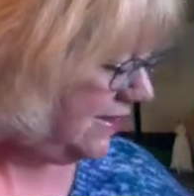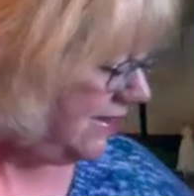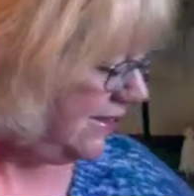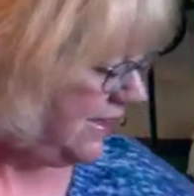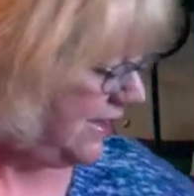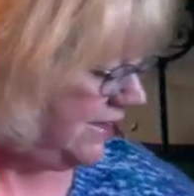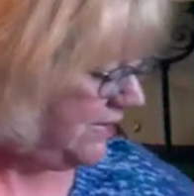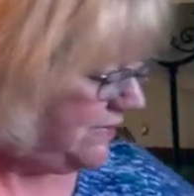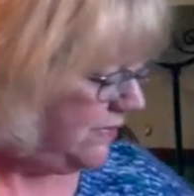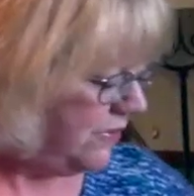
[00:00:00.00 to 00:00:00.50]

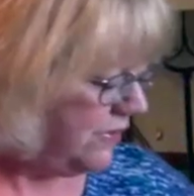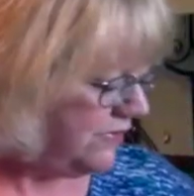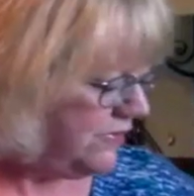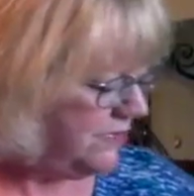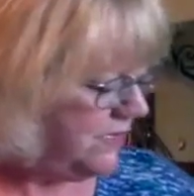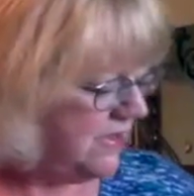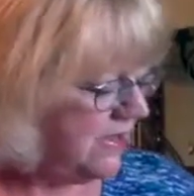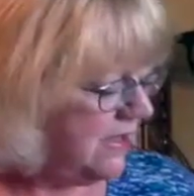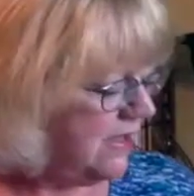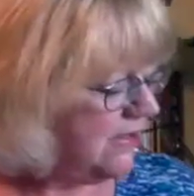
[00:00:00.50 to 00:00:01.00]
and one of them
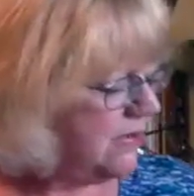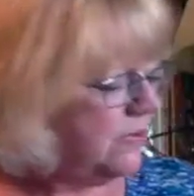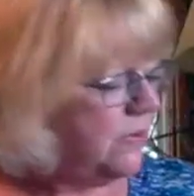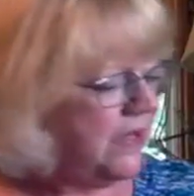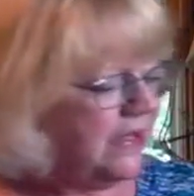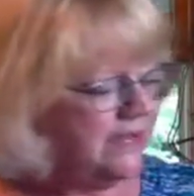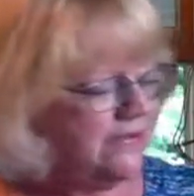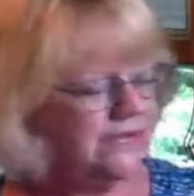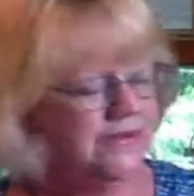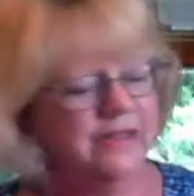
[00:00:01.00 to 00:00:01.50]
is not
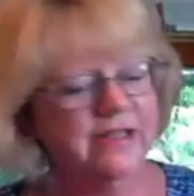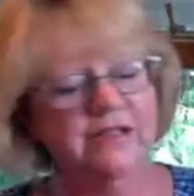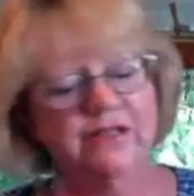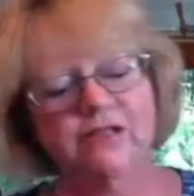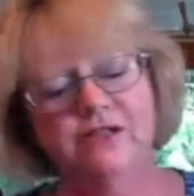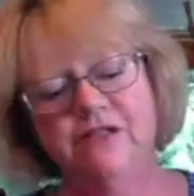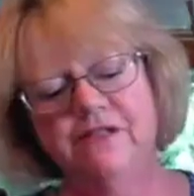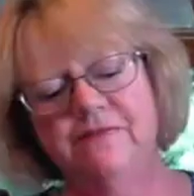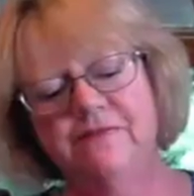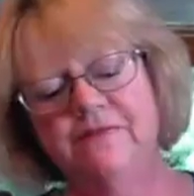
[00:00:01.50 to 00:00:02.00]
quite
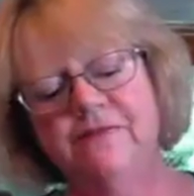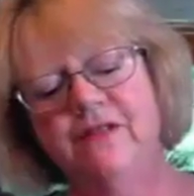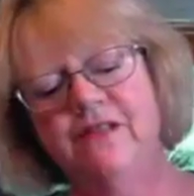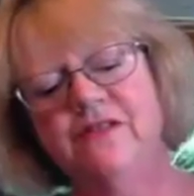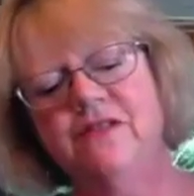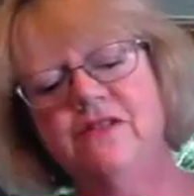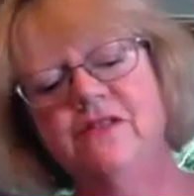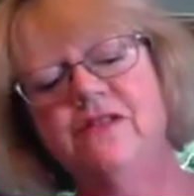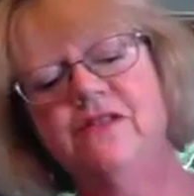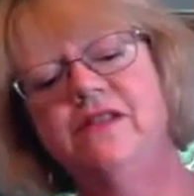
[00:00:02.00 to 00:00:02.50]
finished.
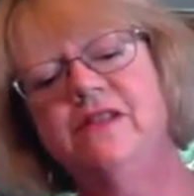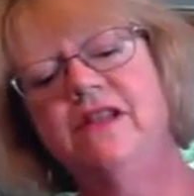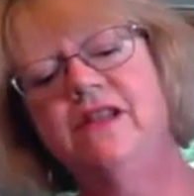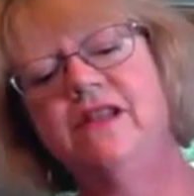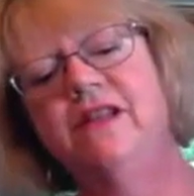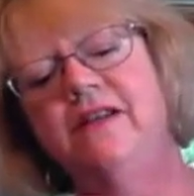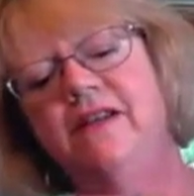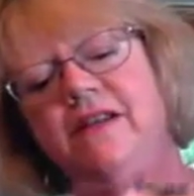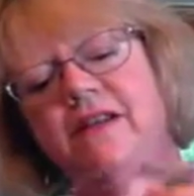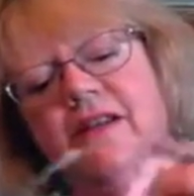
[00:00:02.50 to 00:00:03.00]
This is
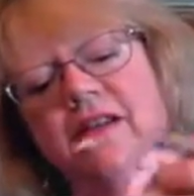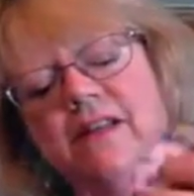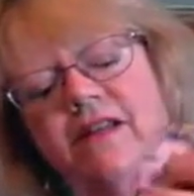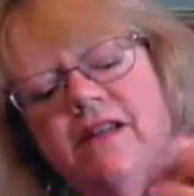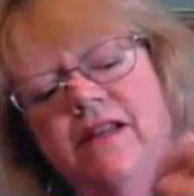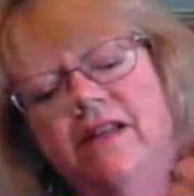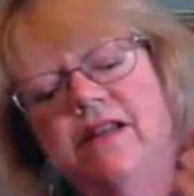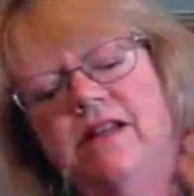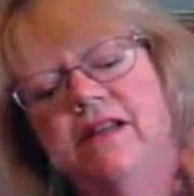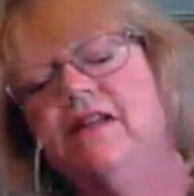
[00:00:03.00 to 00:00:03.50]
the
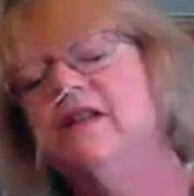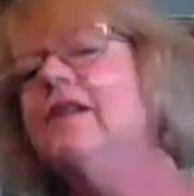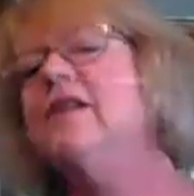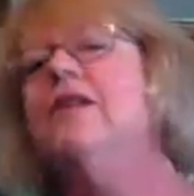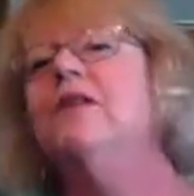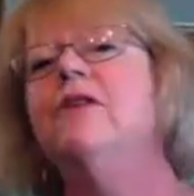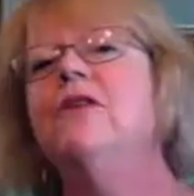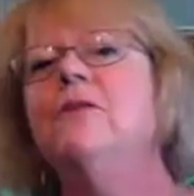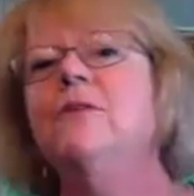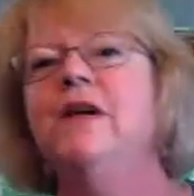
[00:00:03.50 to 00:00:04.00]

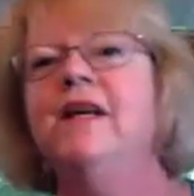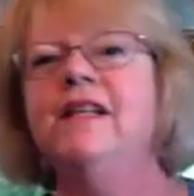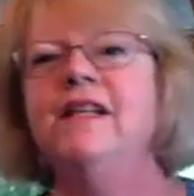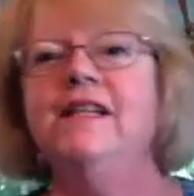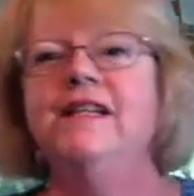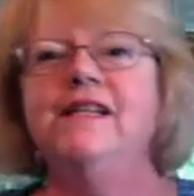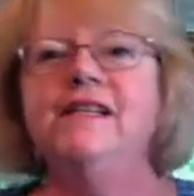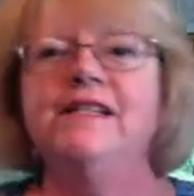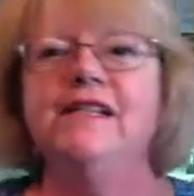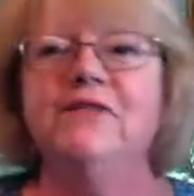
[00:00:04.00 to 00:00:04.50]

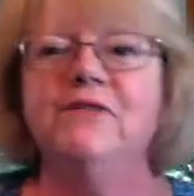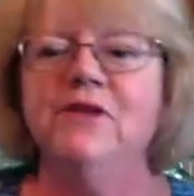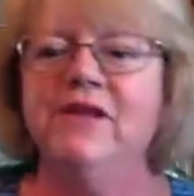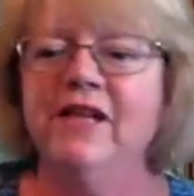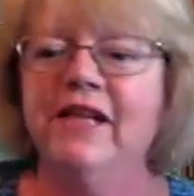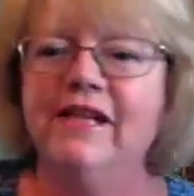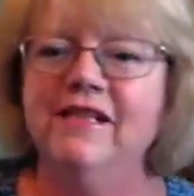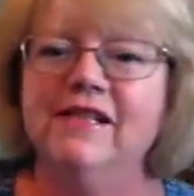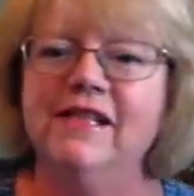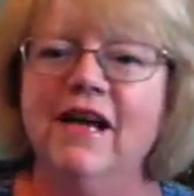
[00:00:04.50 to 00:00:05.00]
Hermione's
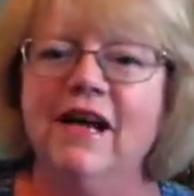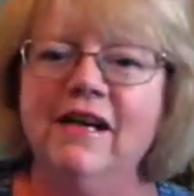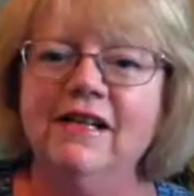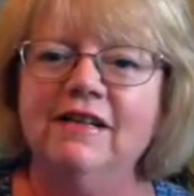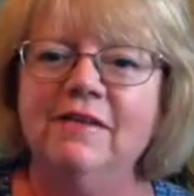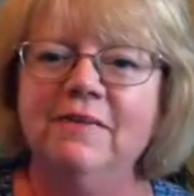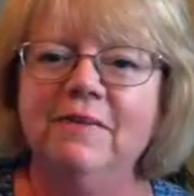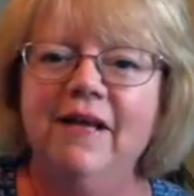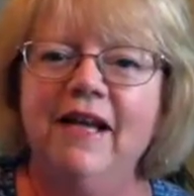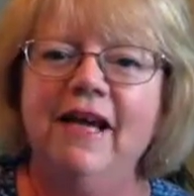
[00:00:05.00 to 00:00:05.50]
Everyday Sock
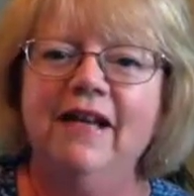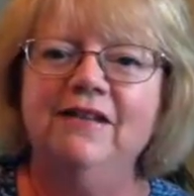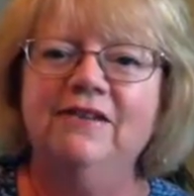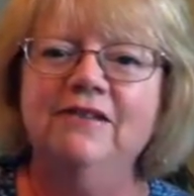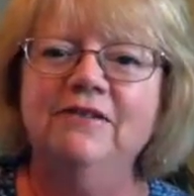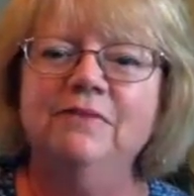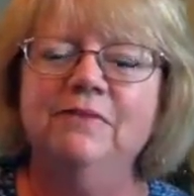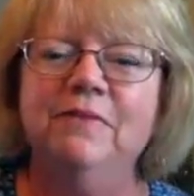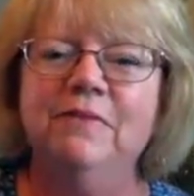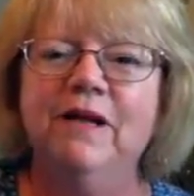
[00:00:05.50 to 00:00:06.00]

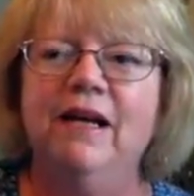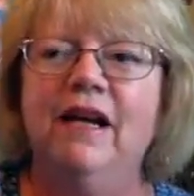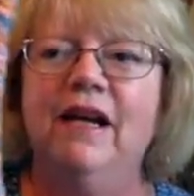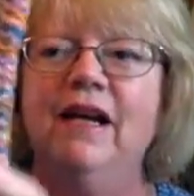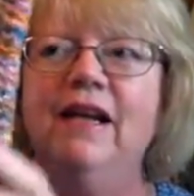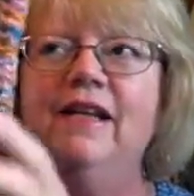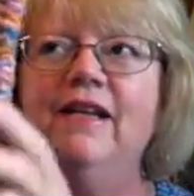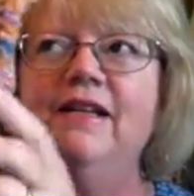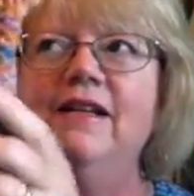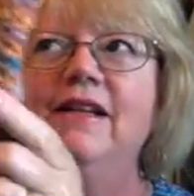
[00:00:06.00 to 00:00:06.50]
pattern
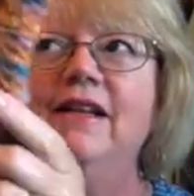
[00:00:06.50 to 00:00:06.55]
by